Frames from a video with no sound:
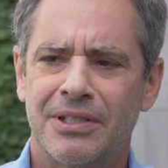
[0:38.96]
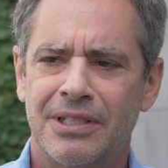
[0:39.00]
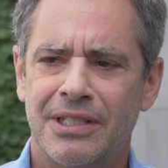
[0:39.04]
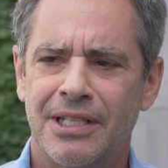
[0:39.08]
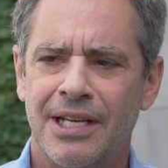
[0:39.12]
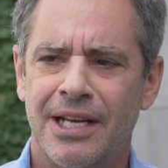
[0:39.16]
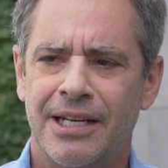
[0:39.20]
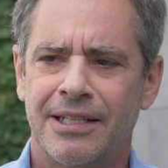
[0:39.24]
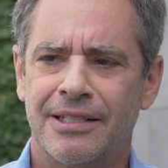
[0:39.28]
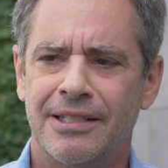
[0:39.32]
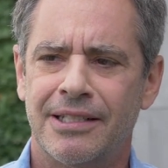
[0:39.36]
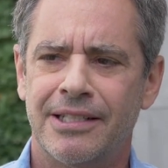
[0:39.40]

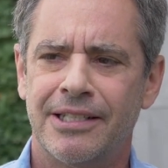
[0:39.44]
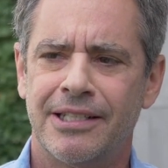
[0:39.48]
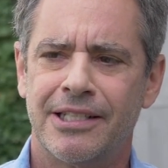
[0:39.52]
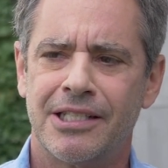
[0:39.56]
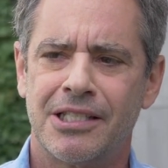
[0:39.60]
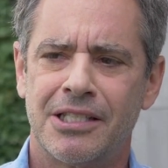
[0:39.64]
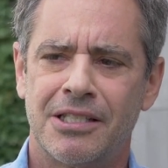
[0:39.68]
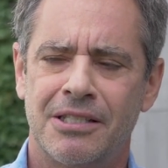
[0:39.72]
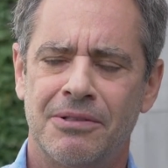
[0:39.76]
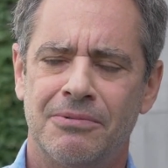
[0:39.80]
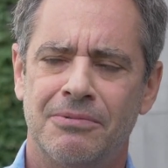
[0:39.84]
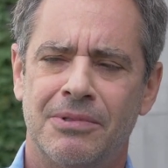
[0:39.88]

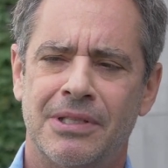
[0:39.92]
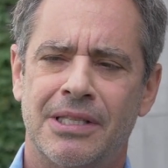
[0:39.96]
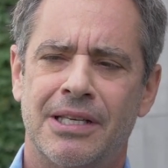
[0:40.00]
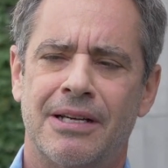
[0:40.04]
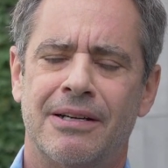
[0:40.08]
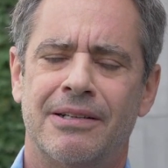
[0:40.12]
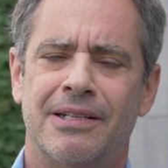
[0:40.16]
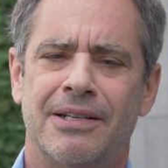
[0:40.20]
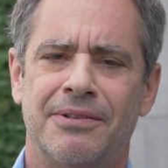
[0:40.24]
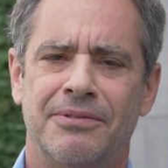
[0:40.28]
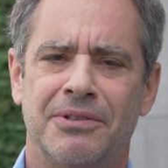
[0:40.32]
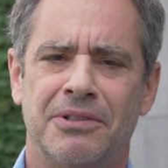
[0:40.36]
techniques
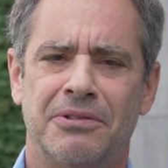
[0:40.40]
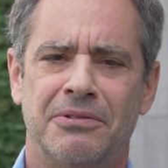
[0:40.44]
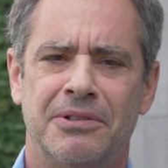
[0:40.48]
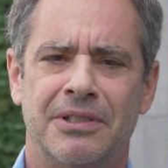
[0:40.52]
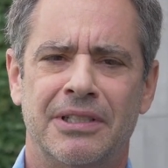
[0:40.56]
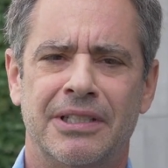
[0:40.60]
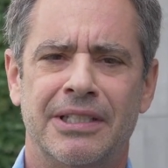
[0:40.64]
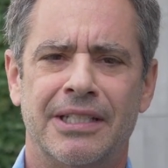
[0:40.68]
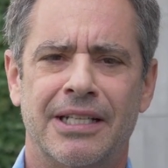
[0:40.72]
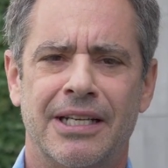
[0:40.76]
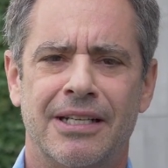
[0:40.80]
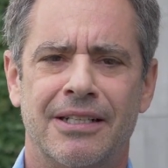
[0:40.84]
without ever
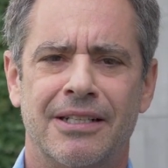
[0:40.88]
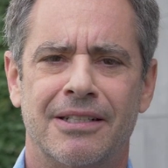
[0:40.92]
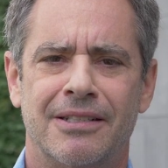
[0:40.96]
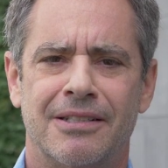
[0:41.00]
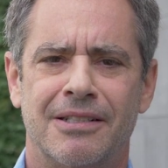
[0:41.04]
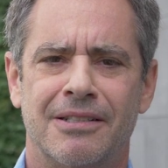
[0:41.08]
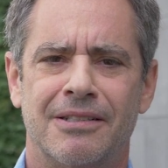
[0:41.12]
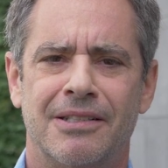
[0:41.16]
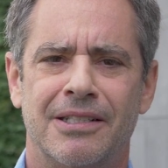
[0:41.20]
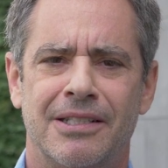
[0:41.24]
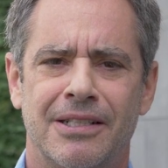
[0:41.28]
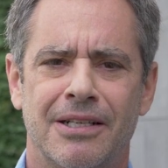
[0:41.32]
really getting
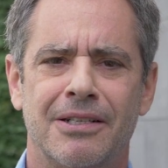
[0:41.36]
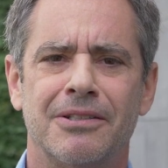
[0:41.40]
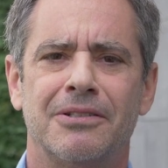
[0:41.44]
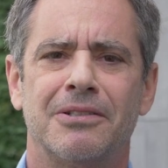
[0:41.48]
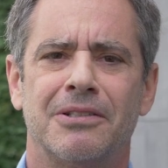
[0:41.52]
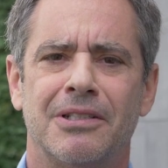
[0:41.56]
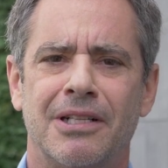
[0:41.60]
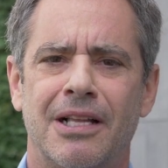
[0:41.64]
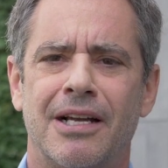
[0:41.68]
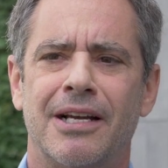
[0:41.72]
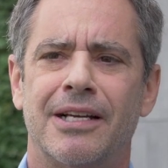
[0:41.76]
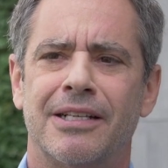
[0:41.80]
to the
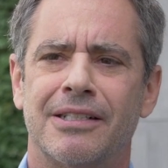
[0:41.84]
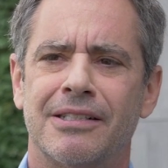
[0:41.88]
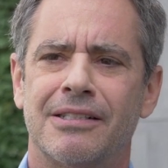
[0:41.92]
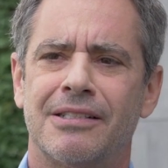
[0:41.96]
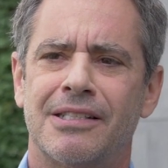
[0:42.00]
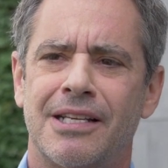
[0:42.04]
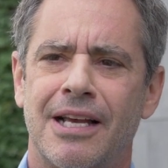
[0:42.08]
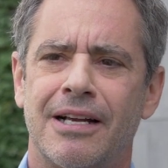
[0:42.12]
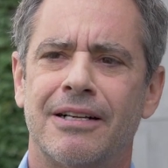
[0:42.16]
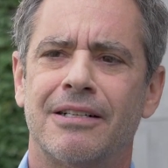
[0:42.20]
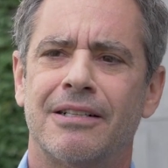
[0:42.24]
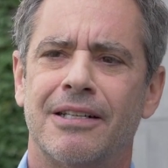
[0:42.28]
underlying
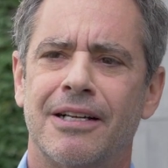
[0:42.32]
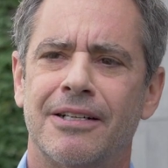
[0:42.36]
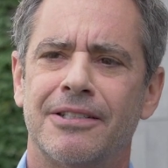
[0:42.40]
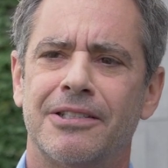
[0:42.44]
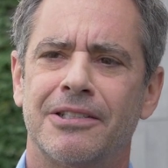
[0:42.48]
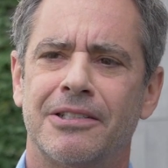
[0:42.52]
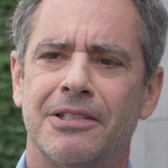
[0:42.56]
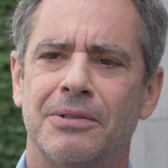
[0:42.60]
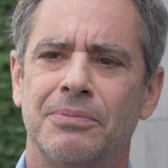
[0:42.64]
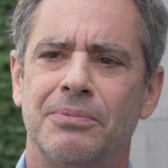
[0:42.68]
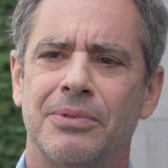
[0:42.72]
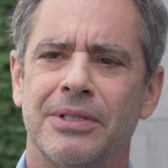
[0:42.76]

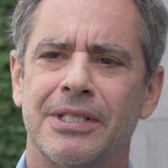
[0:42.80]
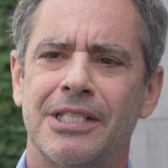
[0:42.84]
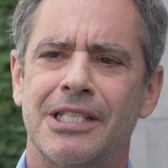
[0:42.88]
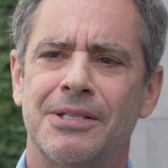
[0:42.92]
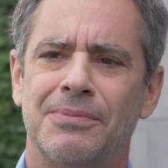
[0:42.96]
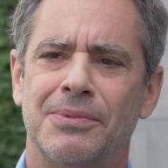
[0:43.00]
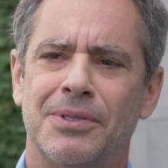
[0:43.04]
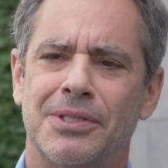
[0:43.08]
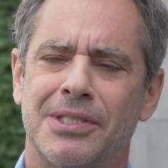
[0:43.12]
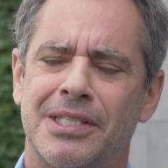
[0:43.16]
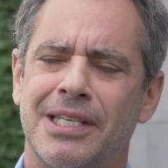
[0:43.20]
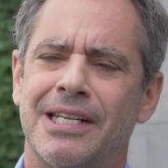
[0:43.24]
psychological
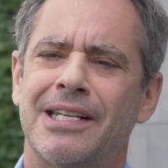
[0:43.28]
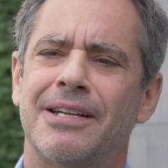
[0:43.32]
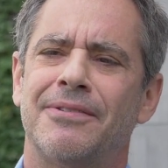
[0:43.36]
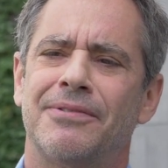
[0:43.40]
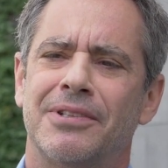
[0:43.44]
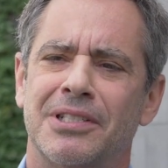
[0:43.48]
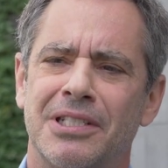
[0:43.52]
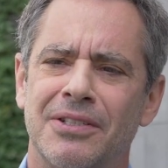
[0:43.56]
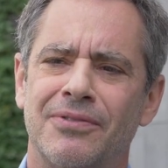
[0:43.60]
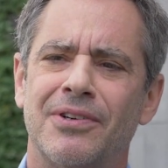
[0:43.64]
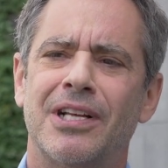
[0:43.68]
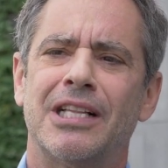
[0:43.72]
principles. They
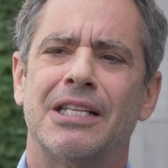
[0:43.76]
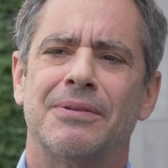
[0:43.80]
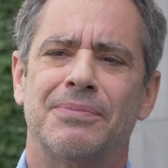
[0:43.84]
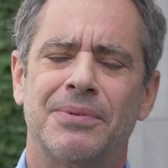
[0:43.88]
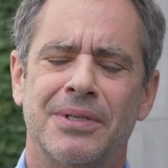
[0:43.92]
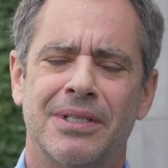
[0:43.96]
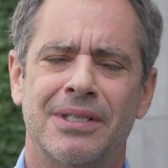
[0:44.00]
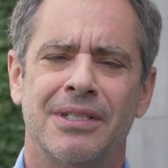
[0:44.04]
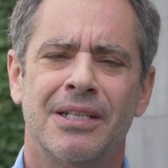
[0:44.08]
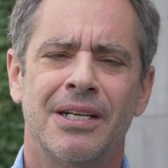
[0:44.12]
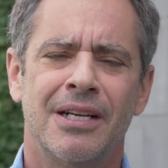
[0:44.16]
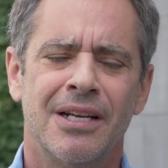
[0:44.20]
never develop
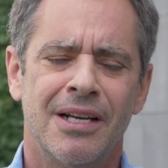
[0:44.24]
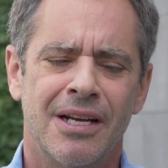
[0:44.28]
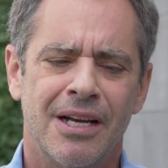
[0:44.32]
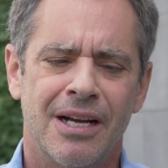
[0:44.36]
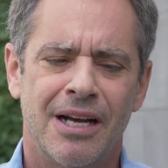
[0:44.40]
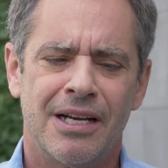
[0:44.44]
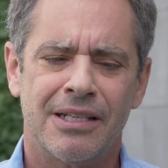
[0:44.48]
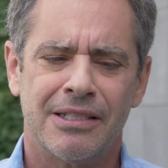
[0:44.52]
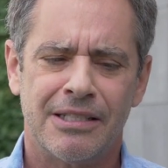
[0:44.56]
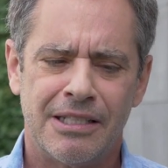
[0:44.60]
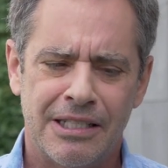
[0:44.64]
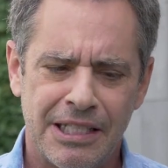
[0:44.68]

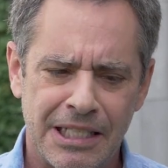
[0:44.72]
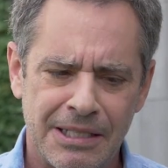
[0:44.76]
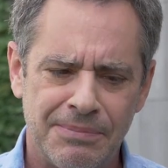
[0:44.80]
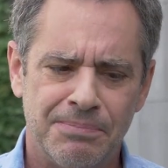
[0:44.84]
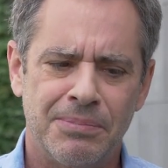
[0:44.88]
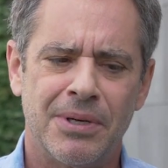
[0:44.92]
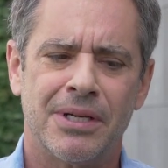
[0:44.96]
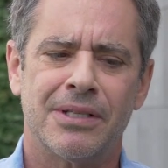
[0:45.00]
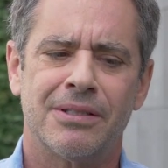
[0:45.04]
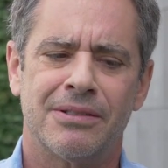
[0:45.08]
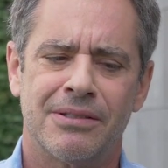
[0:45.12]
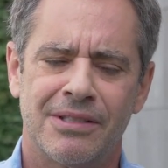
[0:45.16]
a
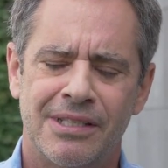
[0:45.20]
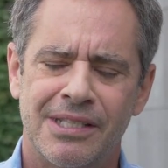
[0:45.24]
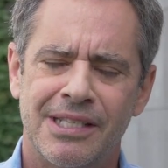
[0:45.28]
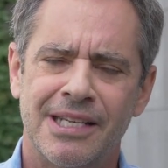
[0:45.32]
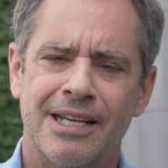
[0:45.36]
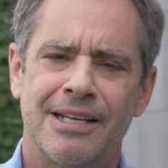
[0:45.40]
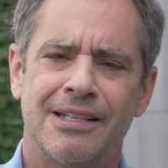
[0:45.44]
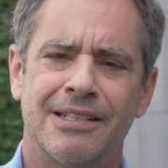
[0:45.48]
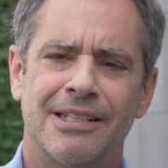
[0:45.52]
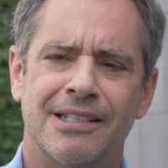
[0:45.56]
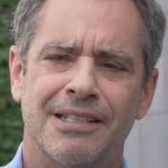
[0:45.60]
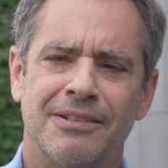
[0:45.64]
deep
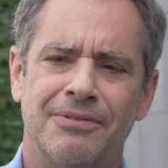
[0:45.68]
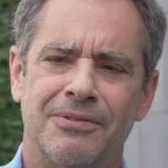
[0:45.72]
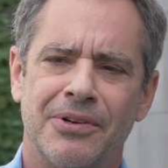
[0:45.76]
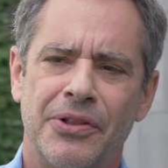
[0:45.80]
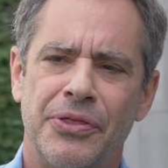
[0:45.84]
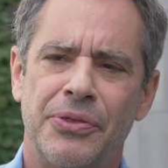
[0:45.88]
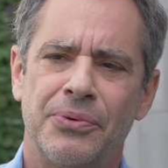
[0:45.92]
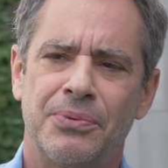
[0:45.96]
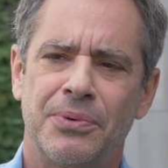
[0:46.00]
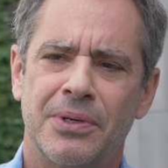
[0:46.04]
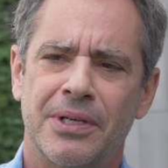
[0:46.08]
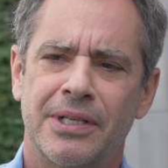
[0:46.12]
understanding of
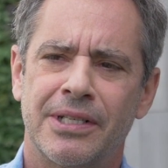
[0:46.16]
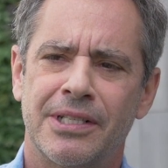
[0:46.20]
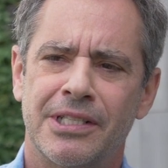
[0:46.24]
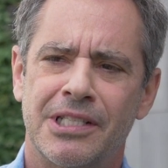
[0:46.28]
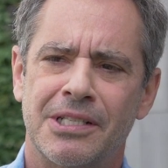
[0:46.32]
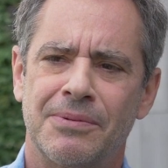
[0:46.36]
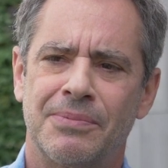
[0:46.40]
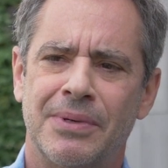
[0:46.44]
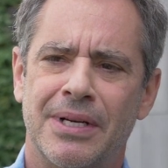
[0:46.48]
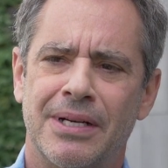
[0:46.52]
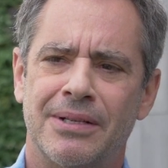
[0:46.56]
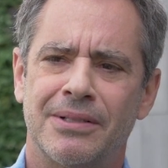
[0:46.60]
what the work
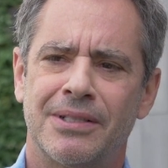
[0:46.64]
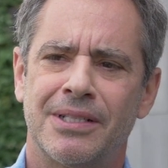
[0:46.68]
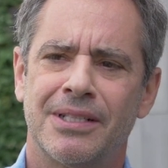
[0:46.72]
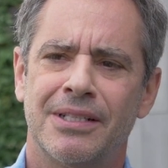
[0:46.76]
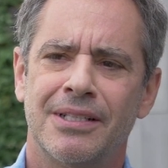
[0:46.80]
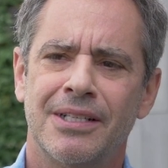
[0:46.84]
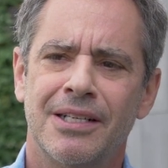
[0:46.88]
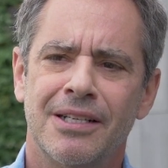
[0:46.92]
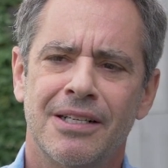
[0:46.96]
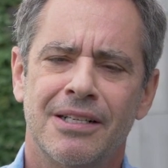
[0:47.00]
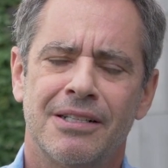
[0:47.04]
is about.